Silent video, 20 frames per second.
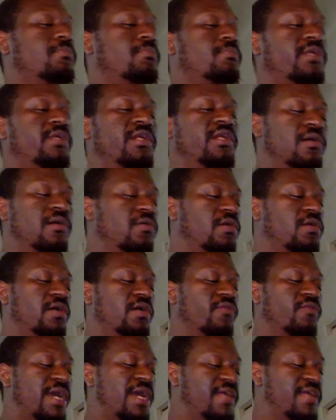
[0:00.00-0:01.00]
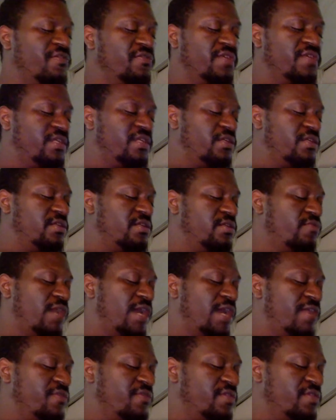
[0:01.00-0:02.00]
rather
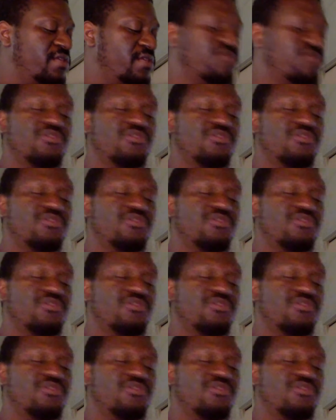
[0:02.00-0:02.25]
than